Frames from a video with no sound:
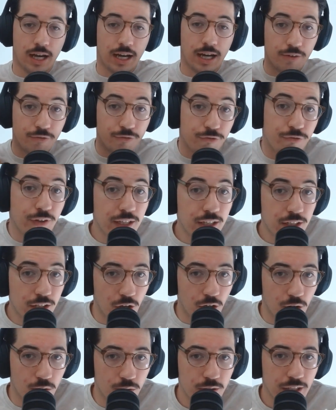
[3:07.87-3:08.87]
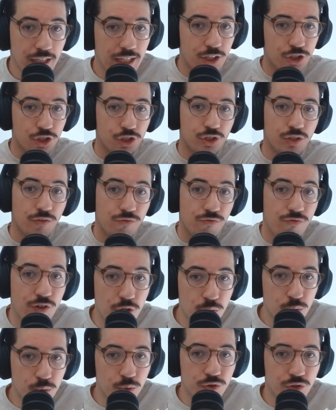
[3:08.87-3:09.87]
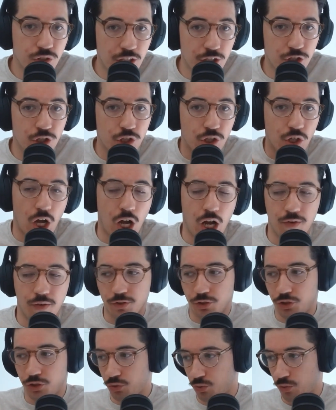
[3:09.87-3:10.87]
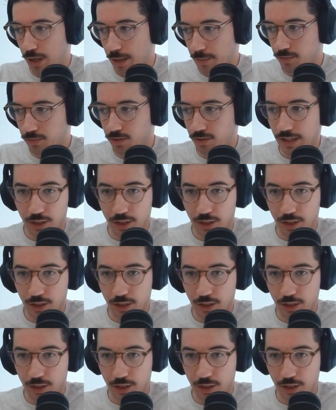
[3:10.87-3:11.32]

A video is just a visualization of a script.